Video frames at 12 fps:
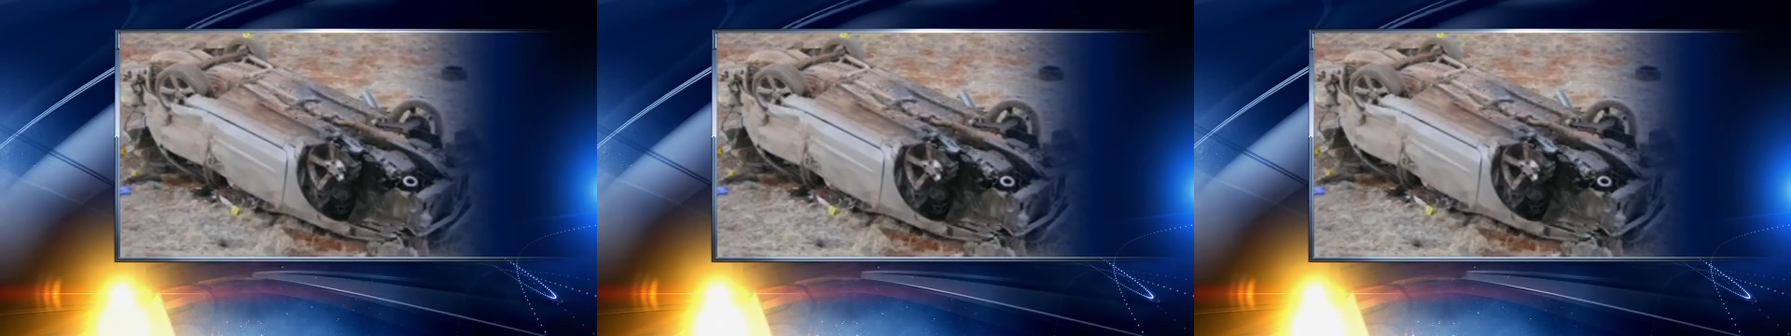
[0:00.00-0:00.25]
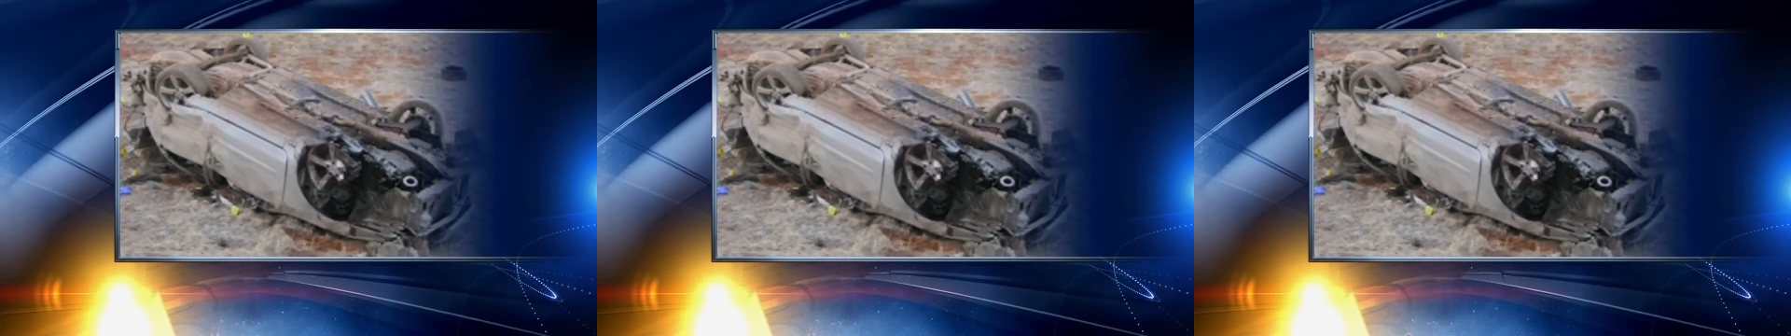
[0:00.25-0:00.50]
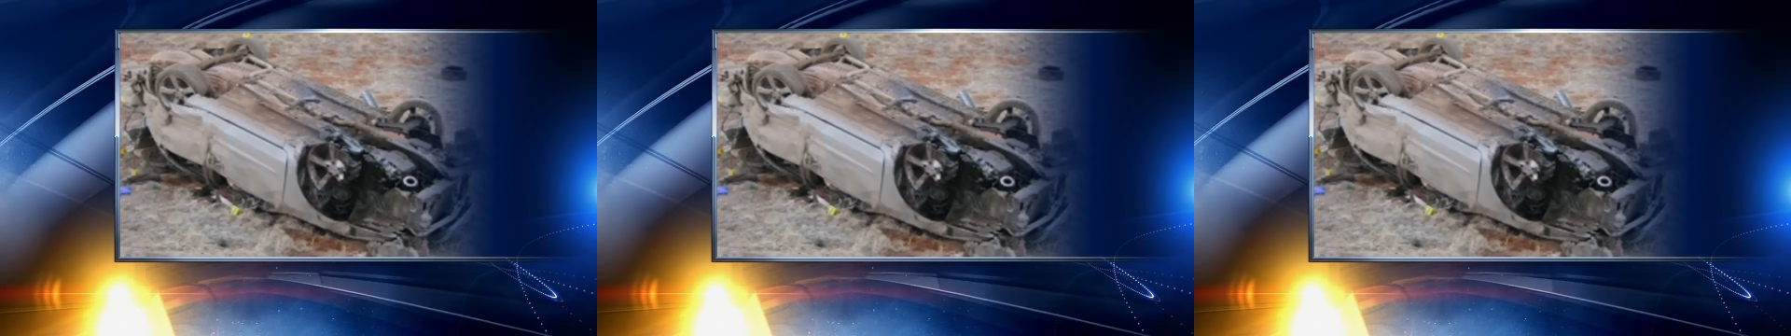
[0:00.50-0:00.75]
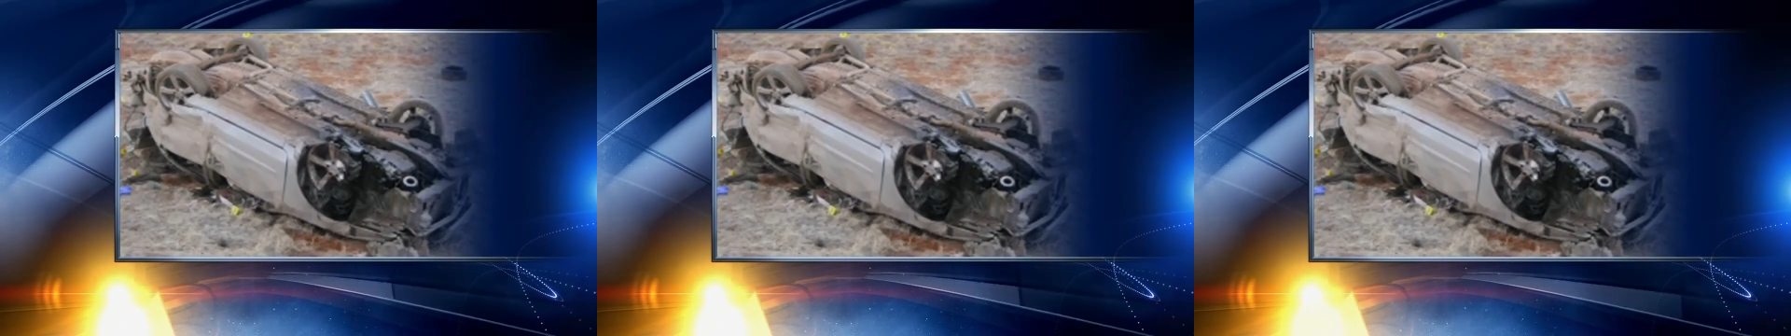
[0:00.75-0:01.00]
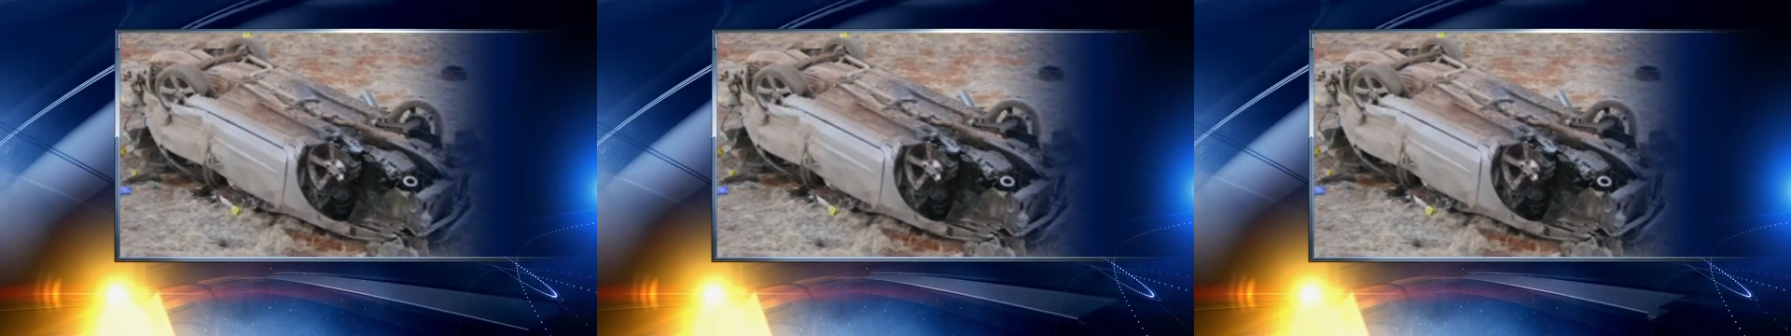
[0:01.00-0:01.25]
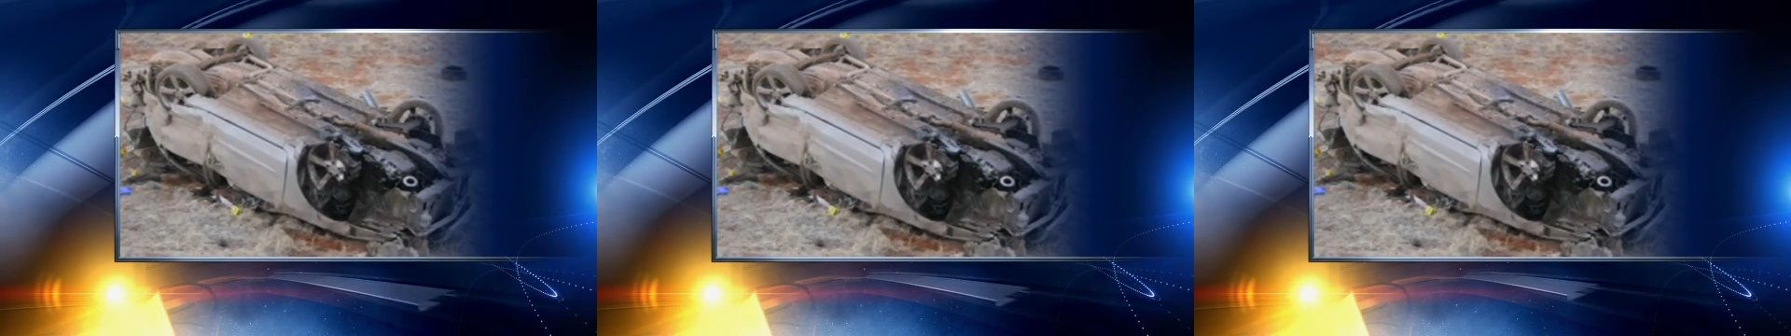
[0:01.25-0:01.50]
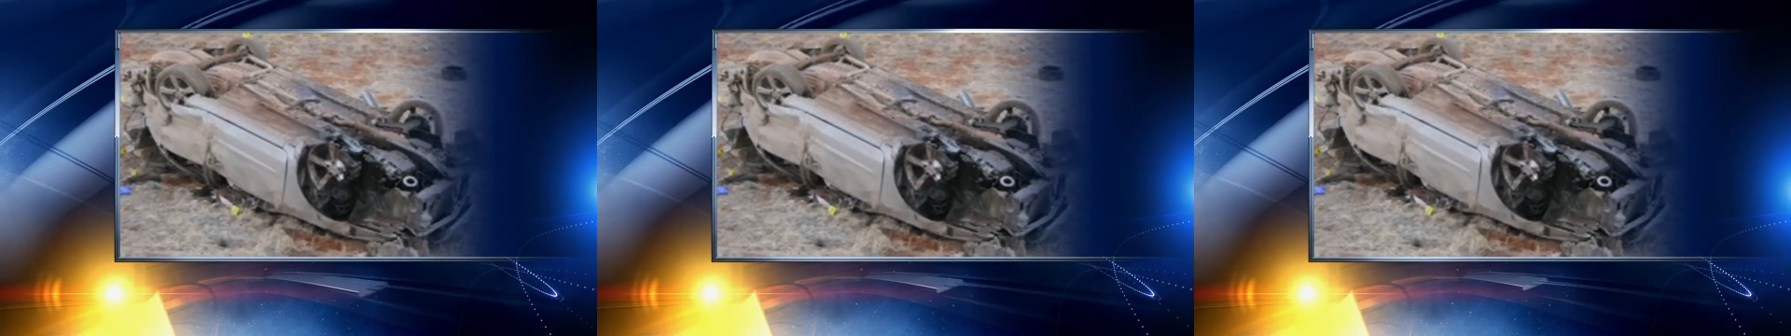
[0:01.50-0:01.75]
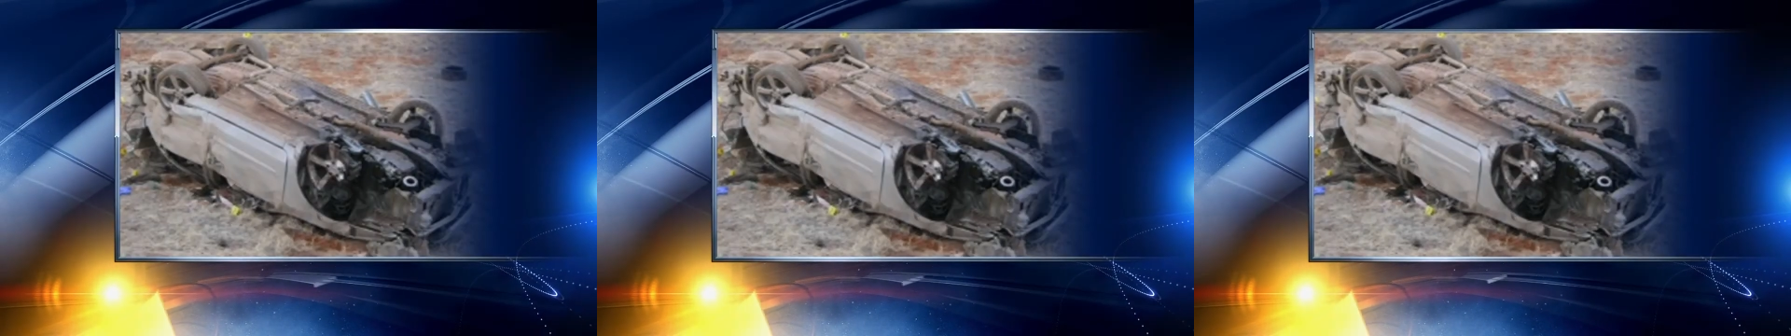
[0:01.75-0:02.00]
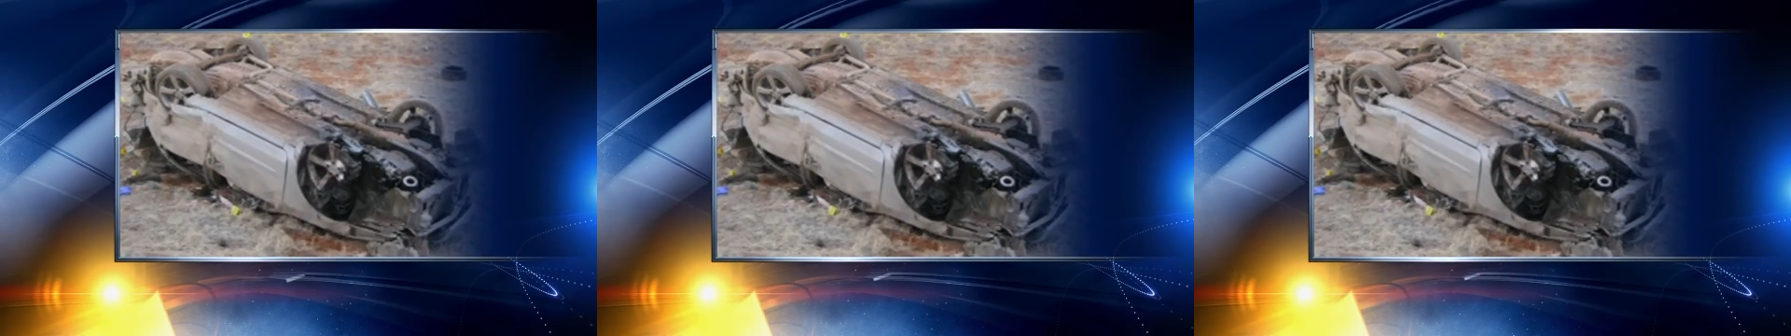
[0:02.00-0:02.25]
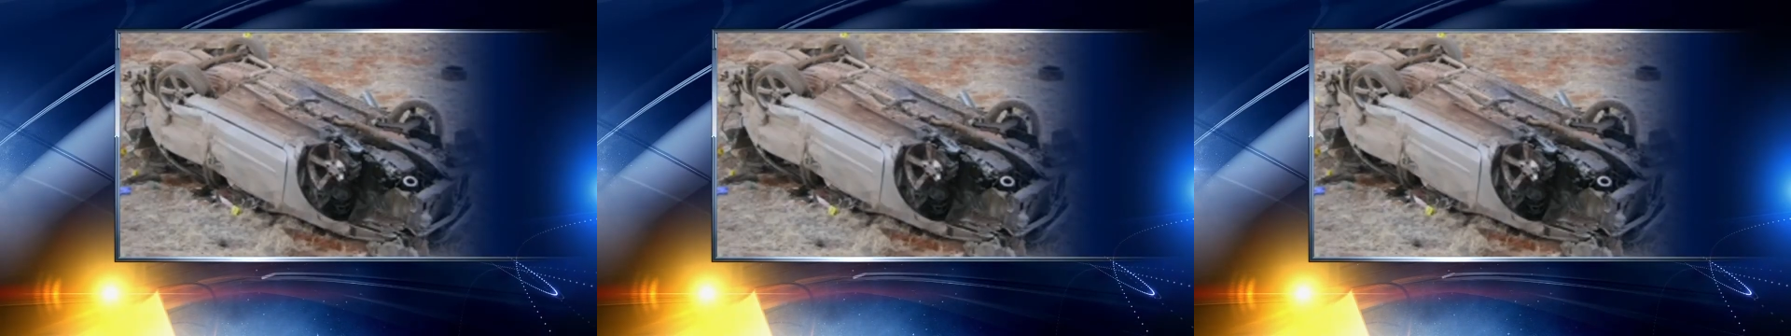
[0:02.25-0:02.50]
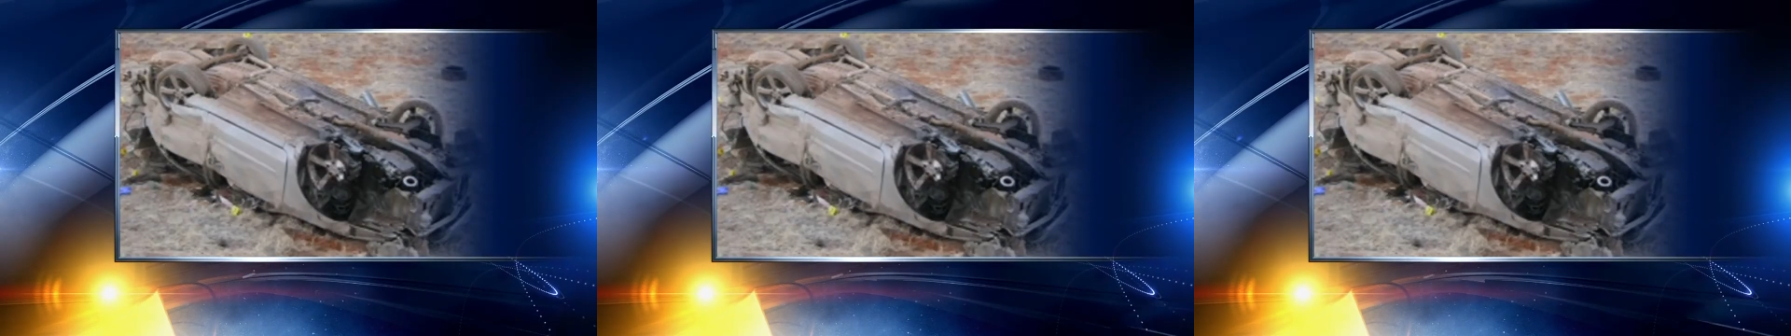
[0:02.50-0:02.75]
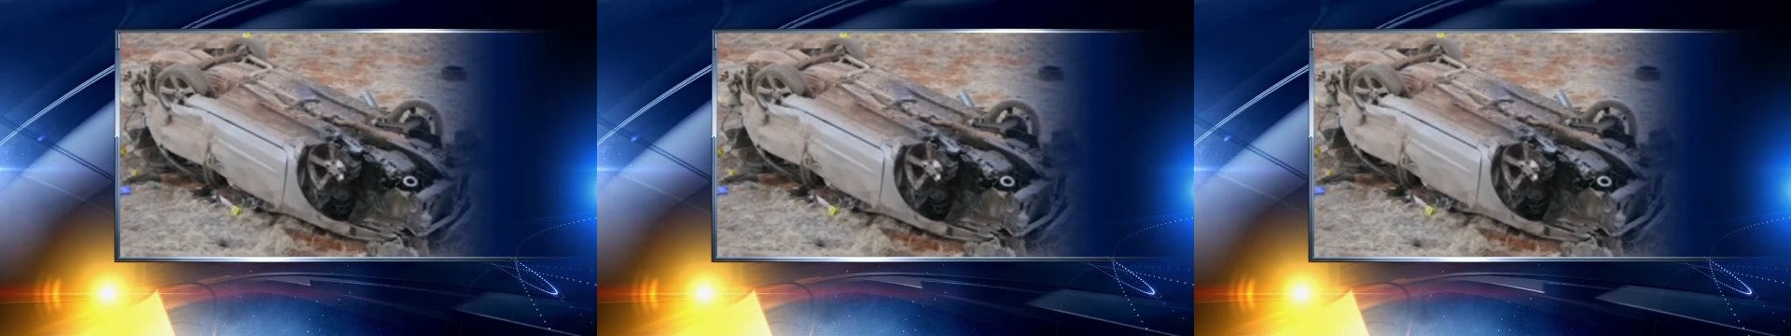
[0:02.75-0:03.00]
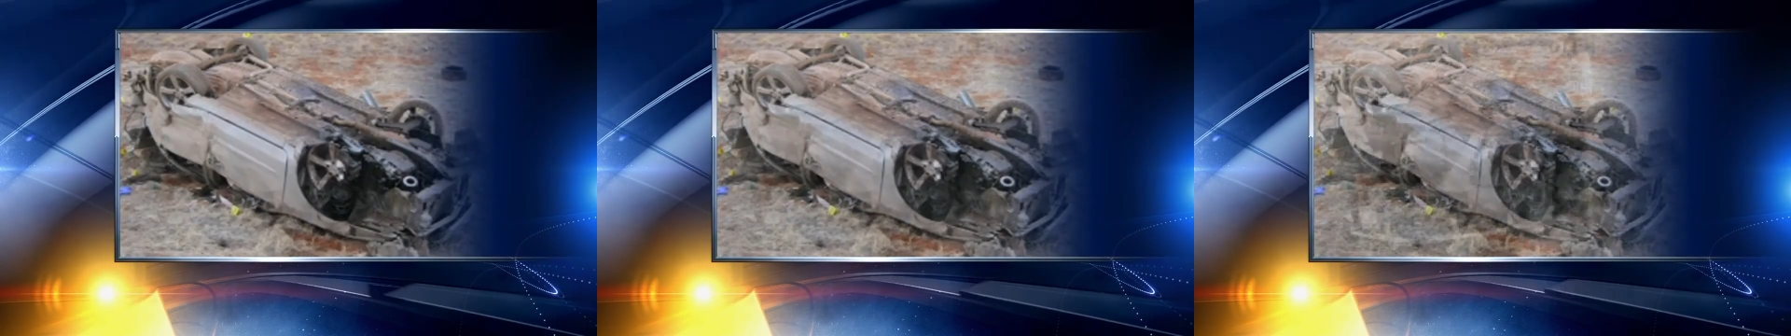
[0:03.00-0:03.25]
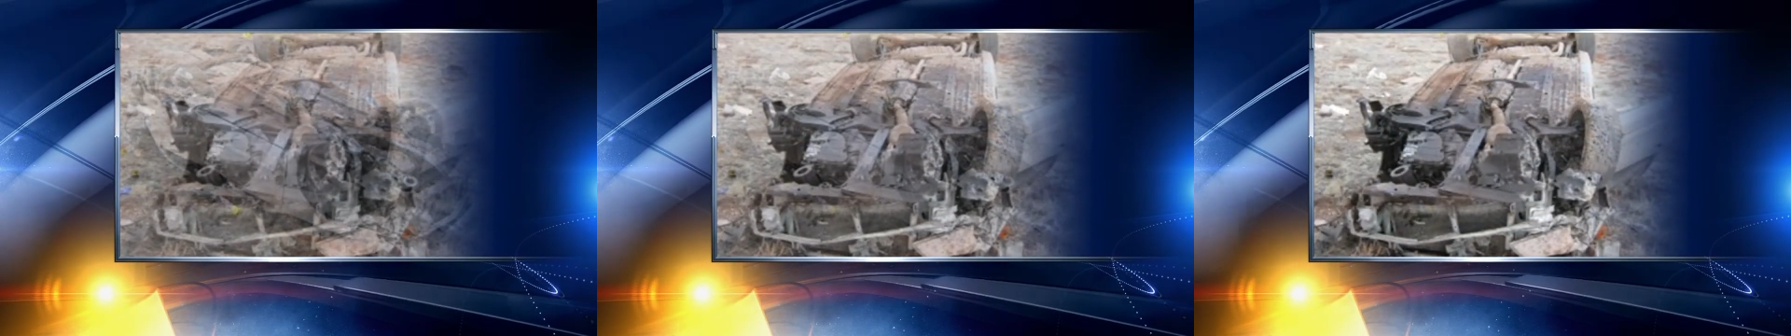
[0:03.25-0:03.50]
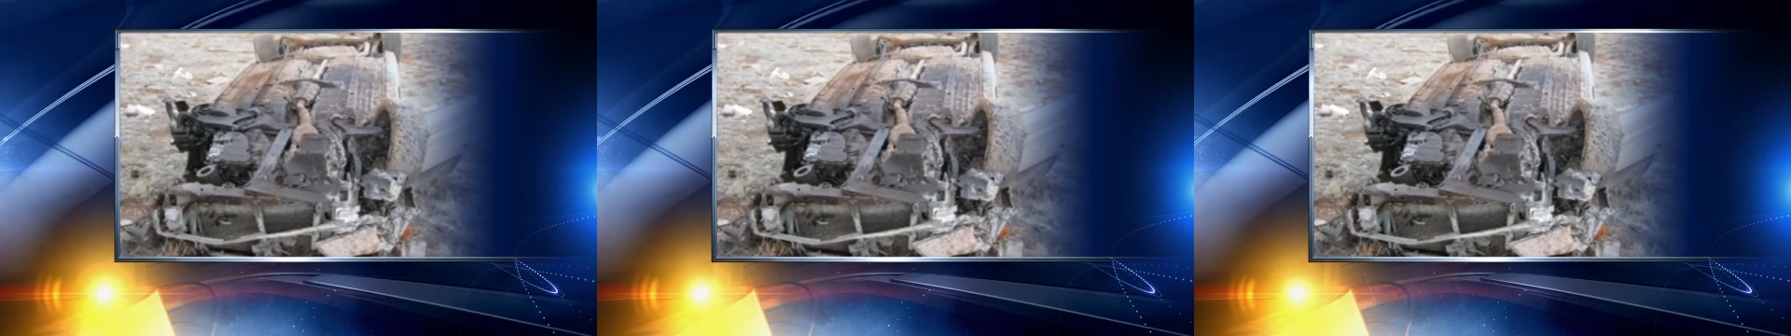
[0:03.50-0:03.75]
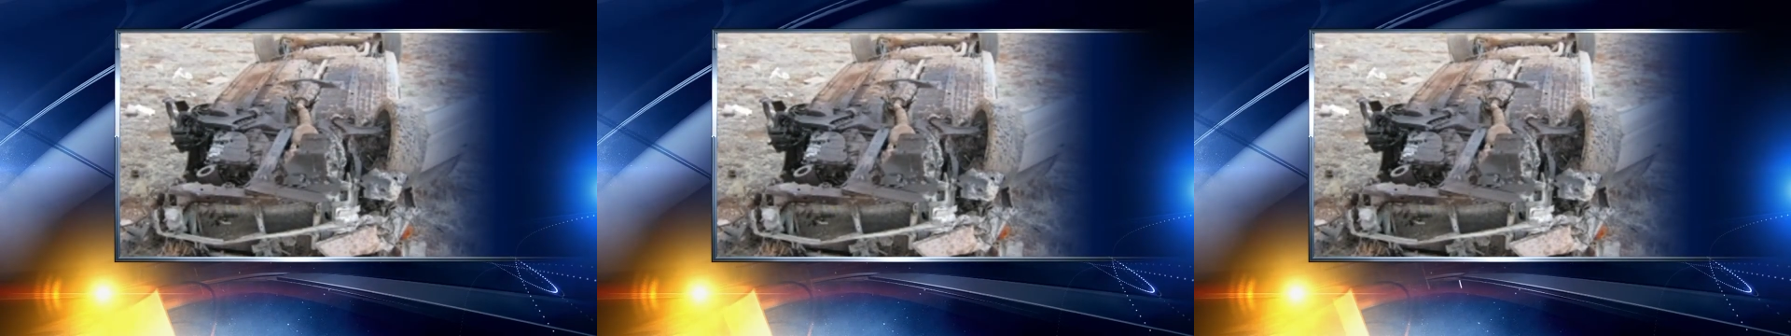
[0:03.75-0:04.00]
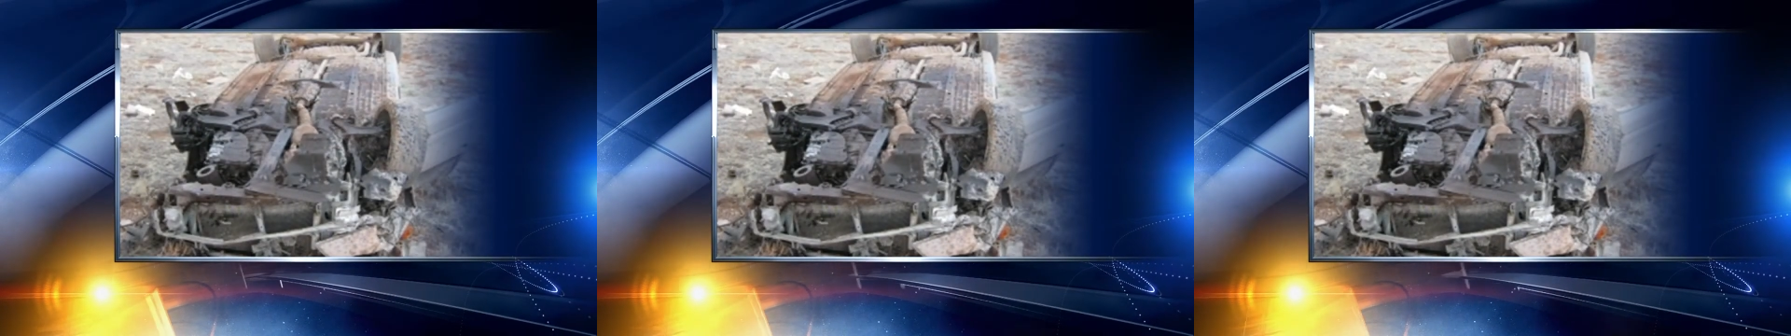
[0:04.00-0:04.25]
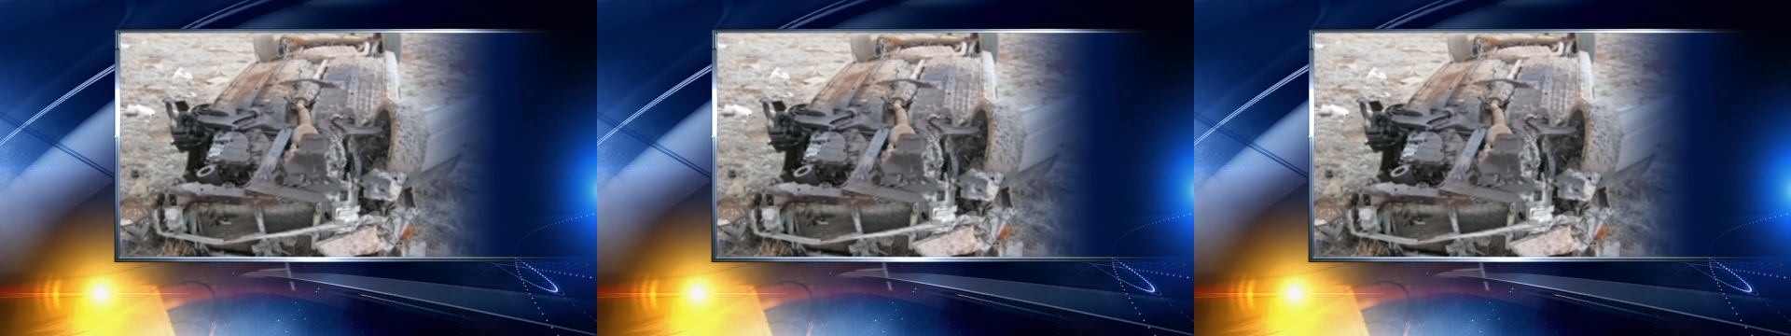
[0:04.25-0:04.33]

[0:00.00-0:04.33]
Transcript: [unreadable: no face in view]